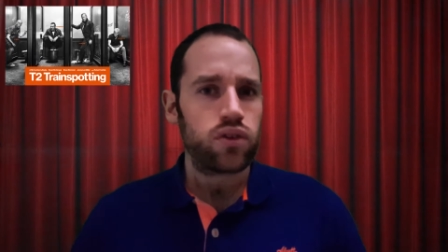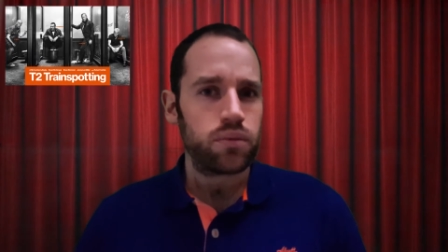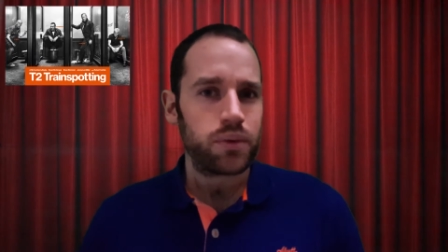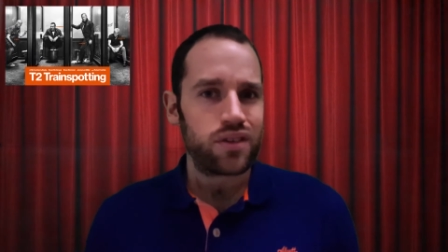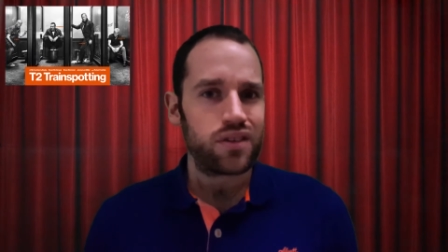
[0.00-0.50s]

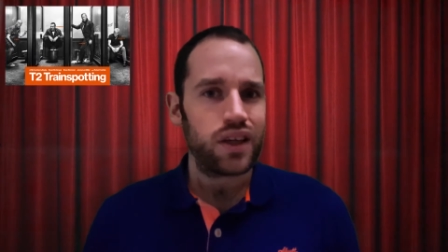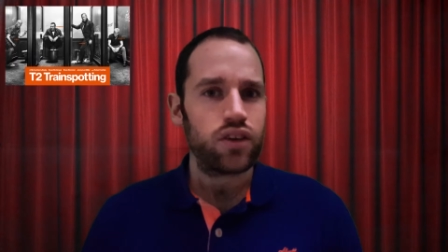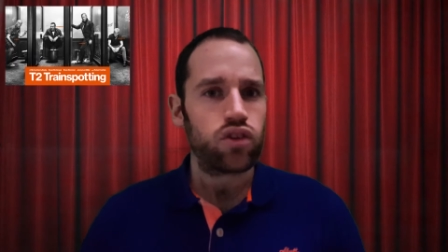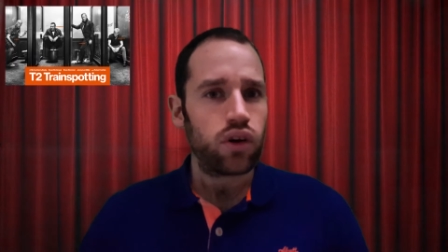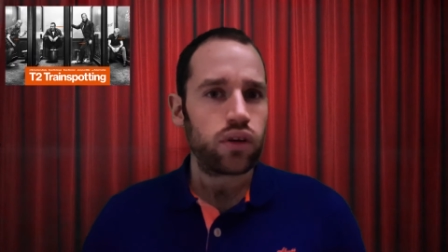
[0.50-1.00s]
Some of the
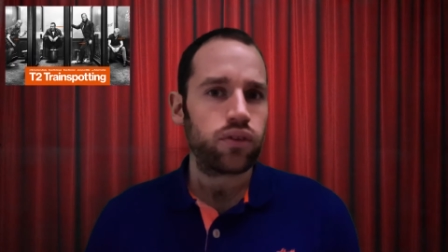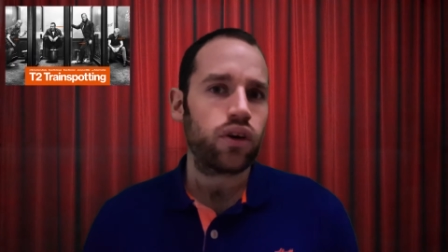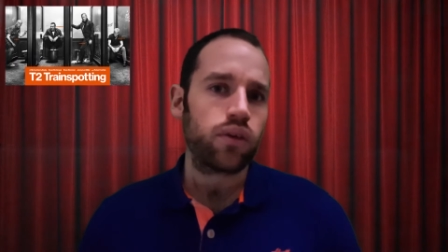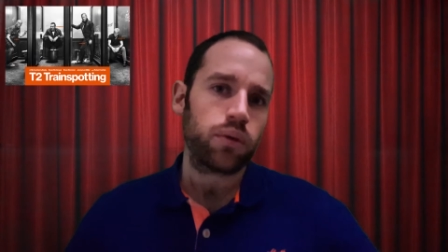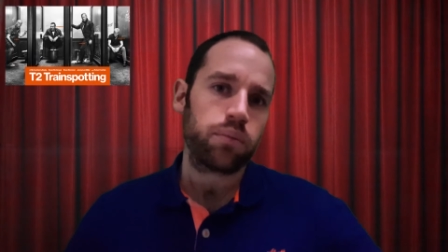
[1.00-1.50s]
scenes could have
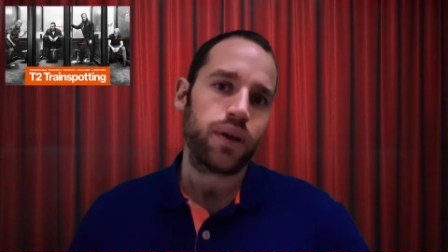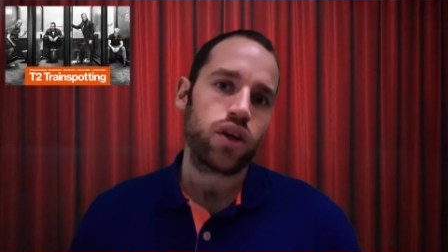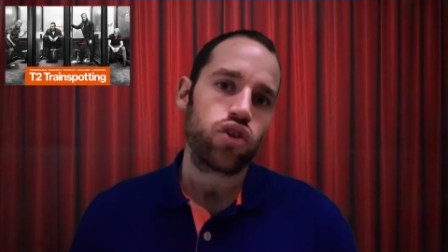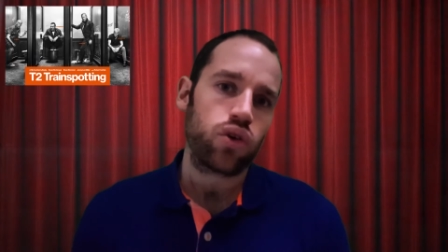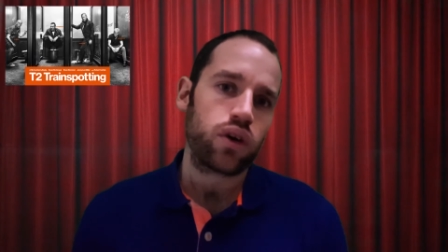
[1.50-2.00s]
done with
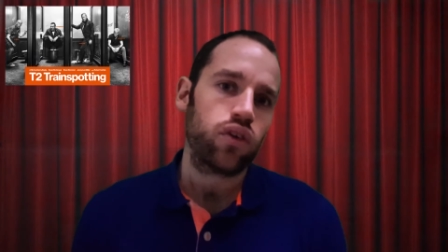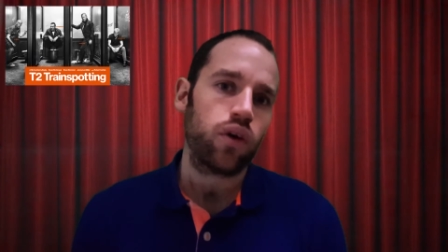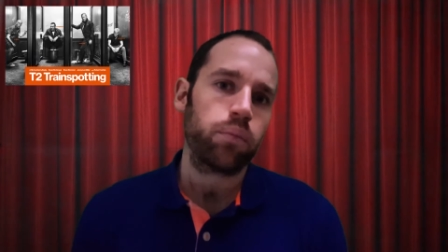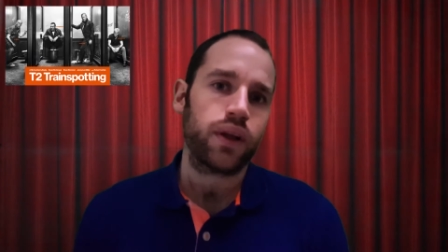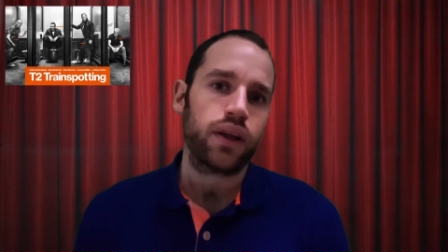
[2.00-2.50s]
been shortened
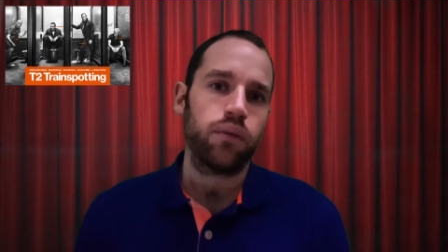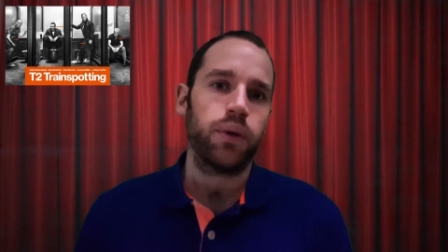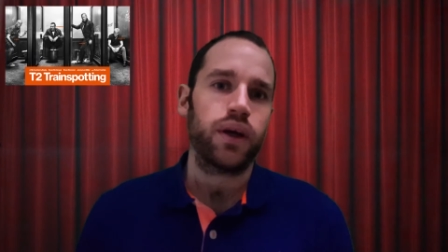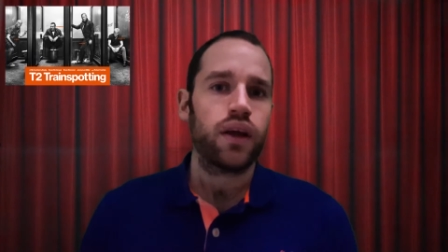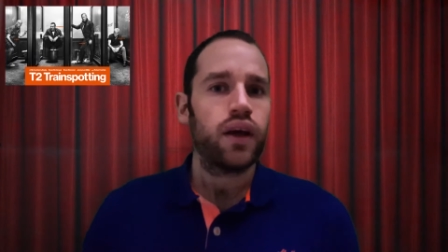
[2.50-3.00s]
up a little
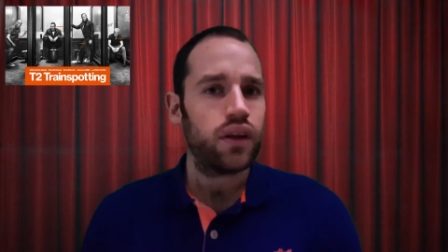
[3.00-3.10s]
bit.